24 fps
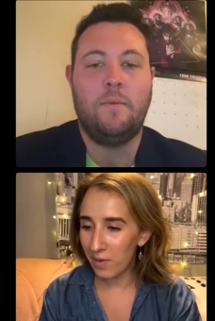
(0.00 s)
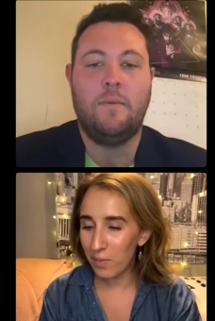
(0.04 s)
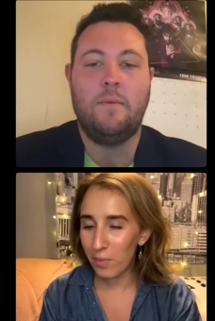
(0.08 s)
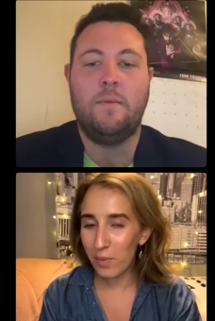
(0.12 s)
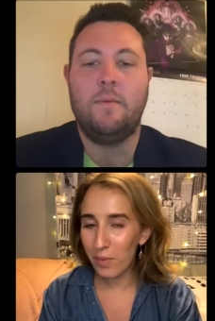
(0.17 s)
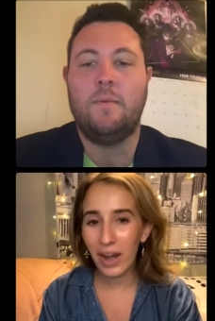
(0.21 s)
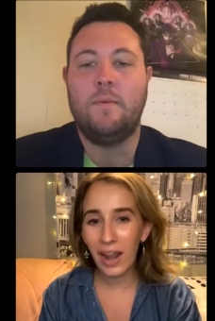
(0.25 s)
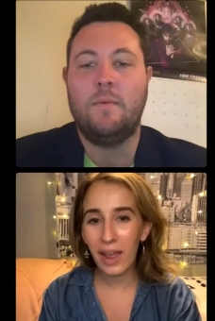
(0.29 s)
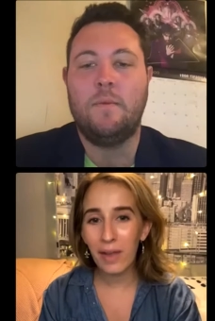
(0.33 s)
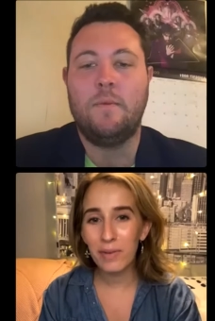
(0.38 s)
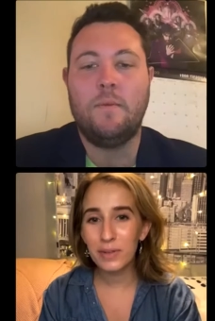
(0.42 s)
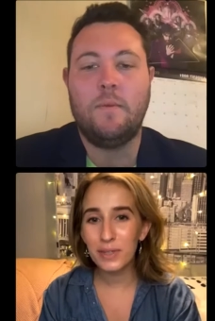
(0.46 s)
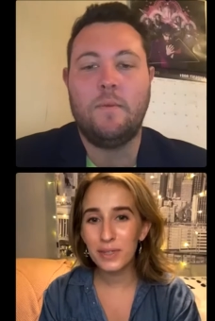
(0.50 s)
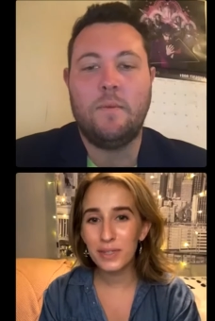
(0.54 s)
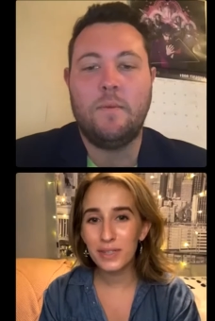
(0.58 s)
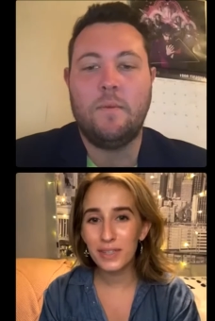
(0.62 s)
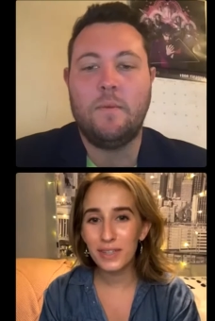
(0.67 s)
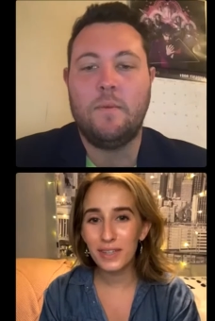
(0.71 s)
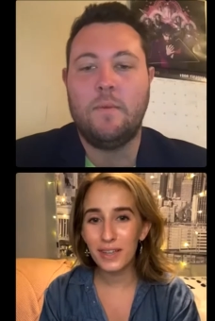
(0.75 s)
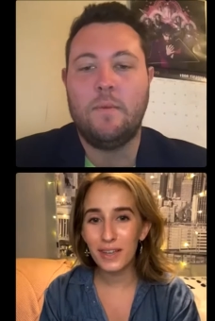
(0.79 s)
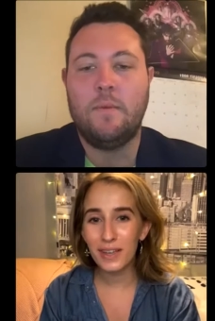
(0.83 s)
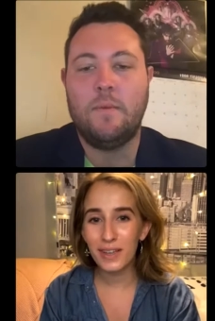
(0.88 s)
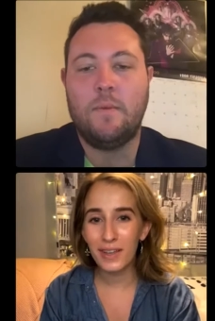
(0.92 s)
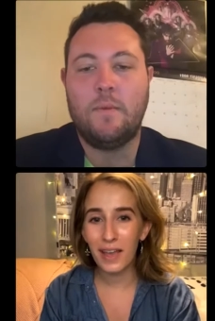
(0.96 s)
Speaker 1: when I was,
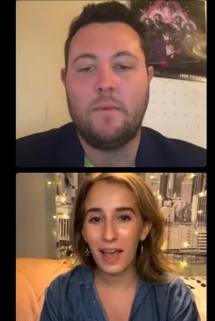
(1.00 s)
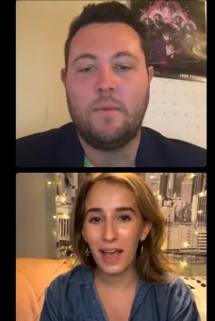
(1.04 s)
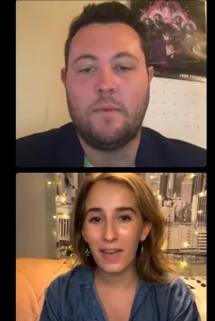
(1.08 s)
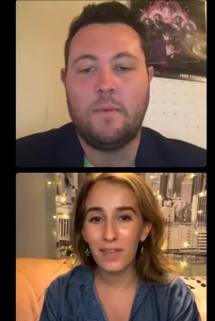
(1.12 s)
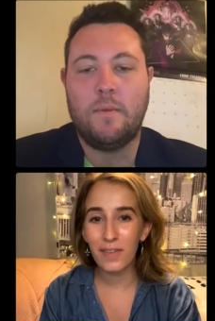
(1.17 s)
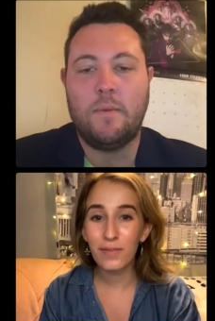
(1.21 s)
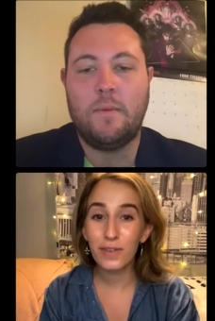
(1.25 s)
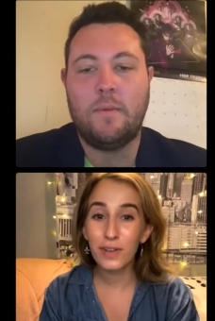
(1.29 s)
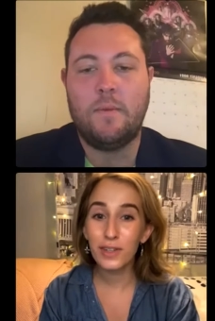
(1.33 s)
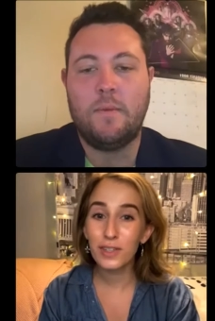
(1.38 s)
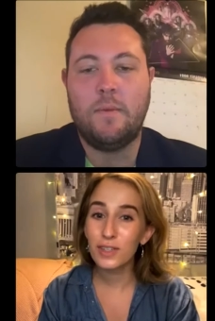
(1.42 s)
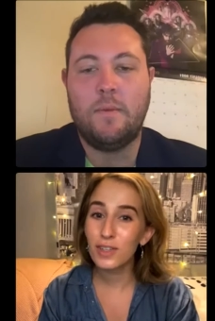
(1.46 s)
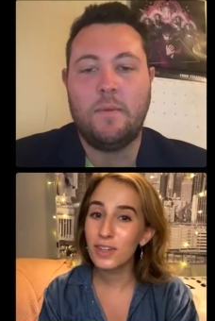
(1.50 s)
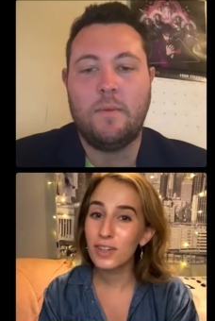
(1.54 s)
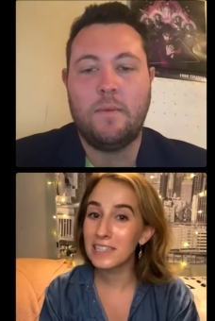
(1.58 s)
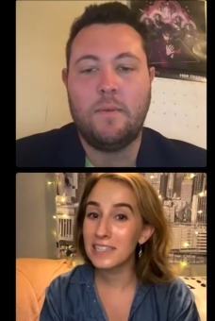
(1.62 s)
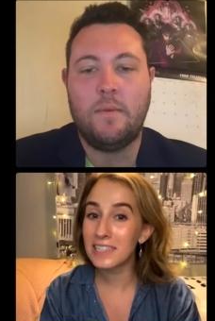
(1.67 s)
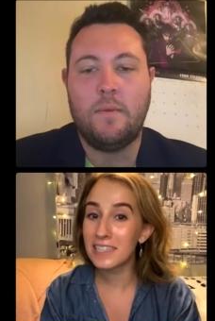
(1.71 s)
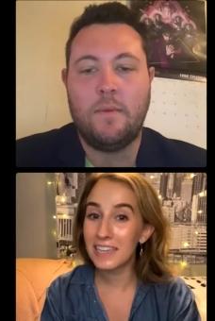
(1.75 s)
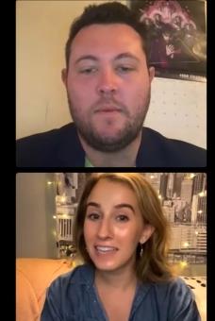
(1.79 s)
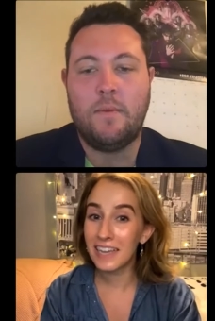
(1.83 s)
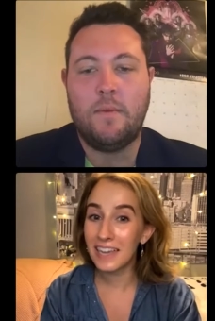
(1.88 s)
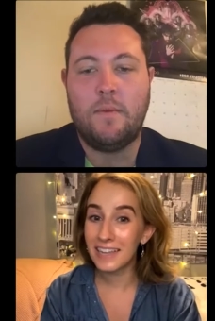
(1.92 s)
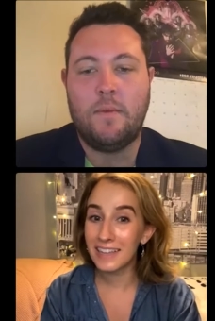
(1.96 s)
I first started
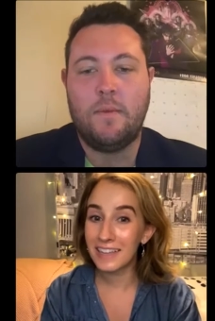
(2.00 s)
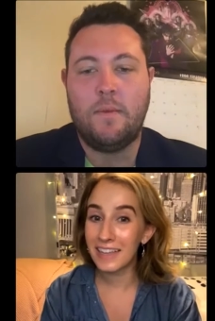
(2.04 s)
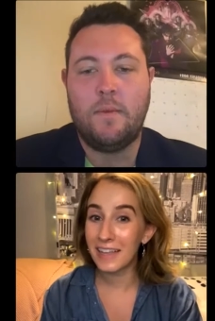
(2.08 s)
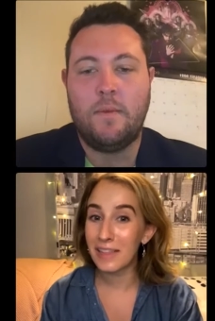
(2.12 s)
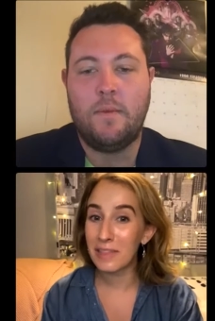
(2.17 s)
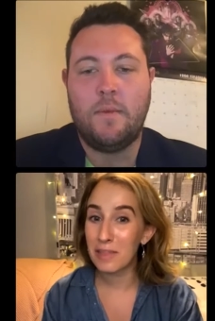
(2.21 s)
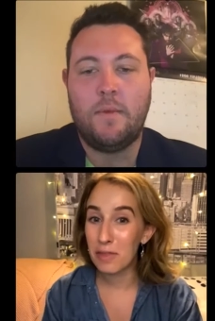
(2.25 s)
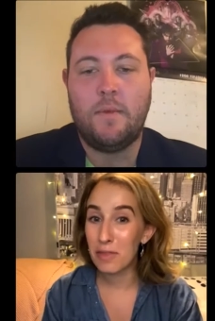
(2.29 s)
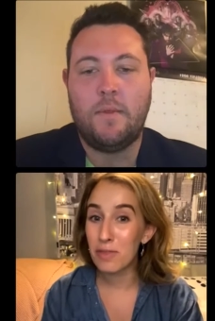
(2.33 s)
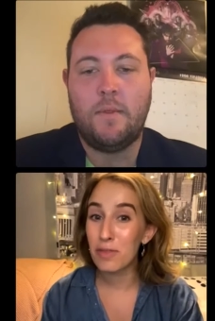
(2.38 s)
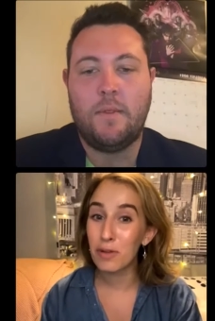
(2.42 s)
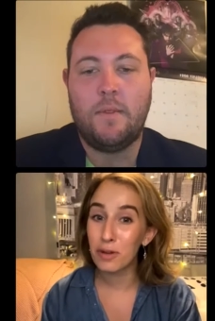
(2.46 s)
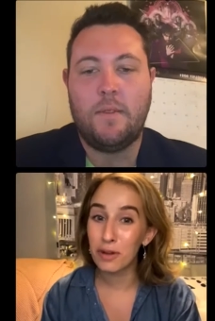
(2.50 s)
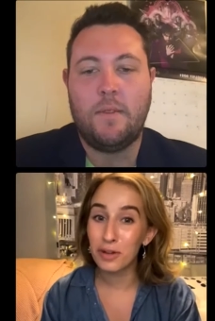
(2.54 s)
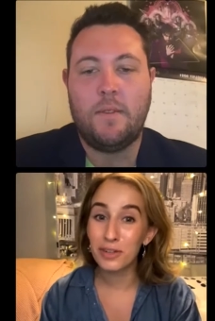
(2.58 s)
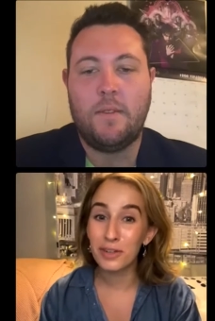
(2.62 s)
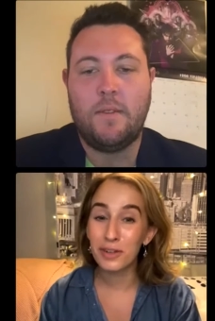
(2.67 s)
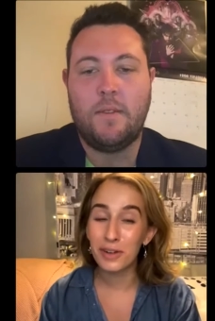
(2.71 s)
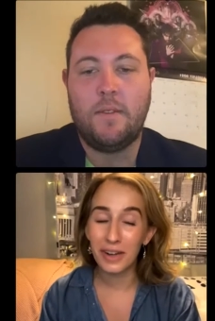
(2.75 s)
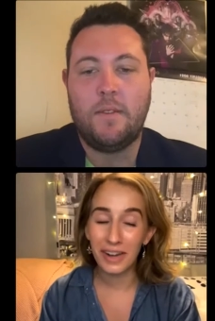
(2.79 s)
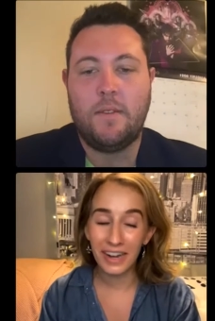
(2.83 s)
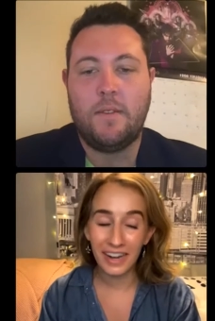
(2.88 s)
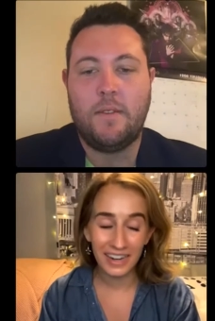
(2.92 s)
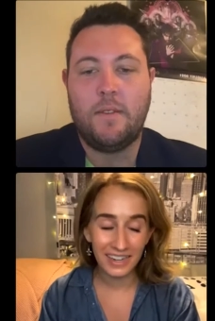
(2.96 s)
singing in like the third
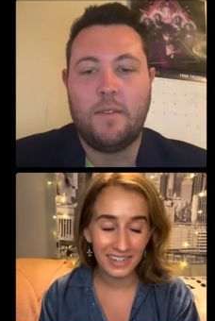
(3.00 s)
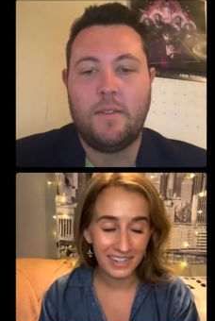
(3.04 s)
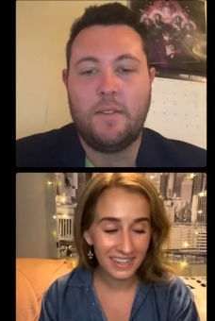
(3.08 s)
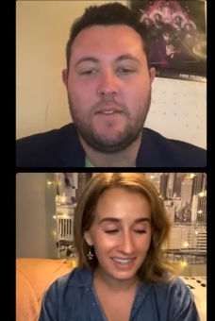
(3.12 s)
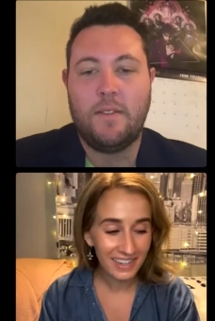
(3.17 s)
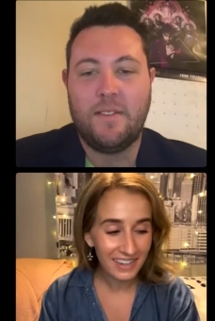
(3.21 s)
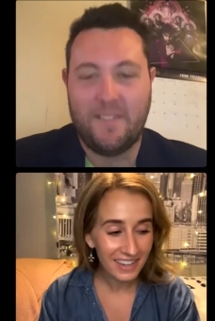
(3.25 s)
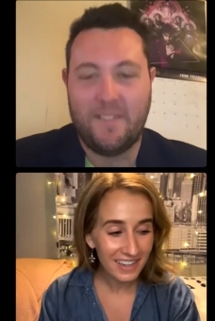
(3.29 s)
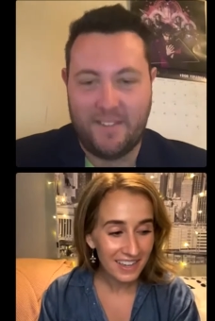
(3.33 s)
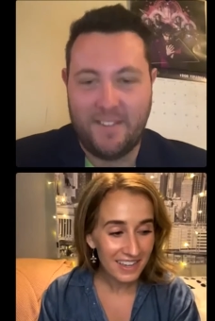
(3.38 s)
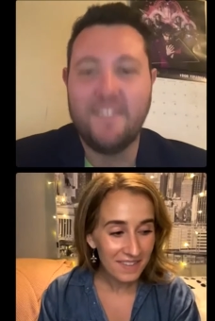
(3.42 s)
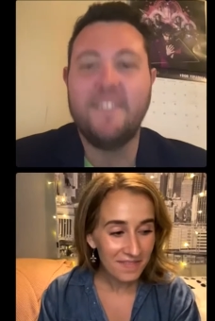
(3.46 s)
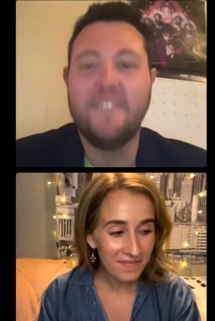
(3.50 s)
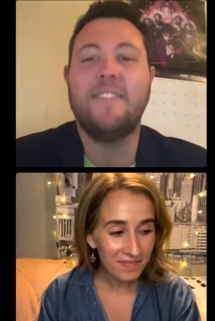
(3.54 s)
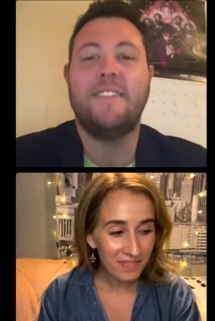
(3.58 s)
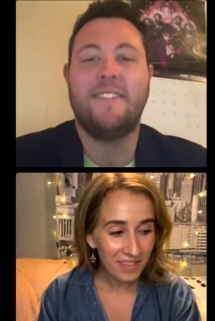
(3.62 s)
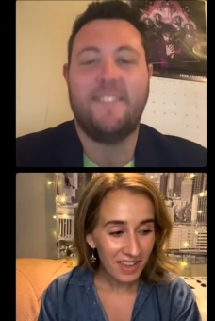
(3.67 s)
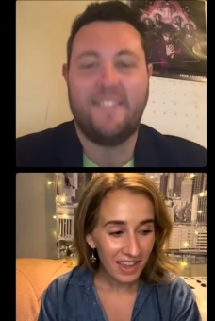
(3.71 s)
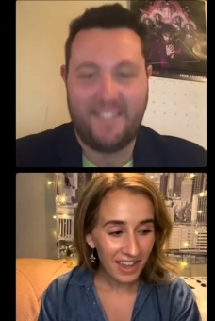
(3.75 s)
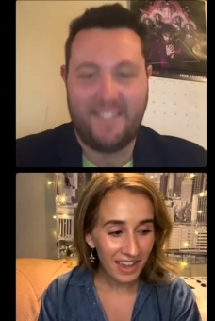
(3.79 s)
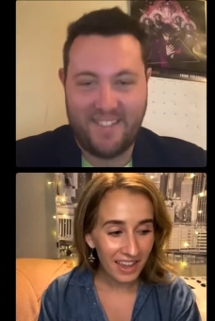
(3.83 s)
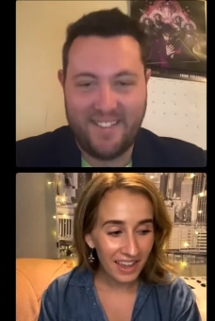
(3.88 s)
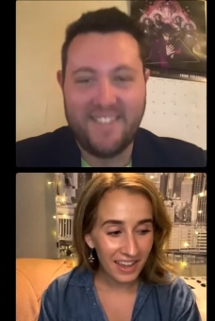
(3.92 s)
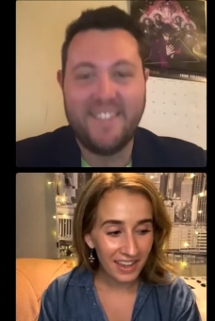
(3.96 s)
grade
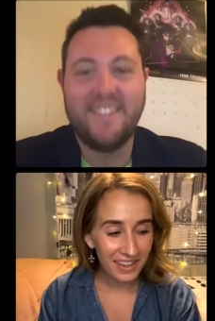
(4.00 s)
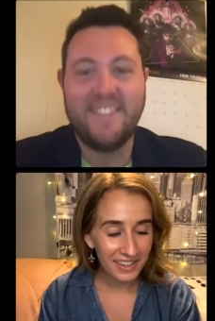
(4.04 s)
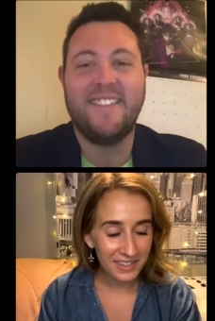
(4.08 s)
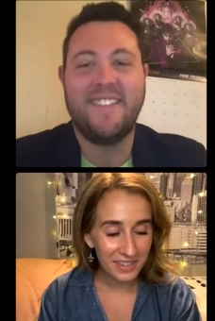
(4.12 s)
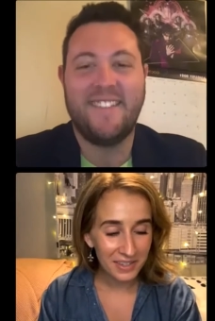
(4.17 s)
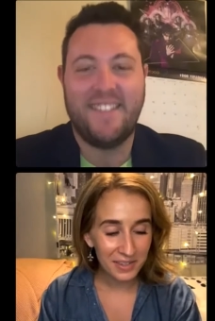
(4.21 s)
and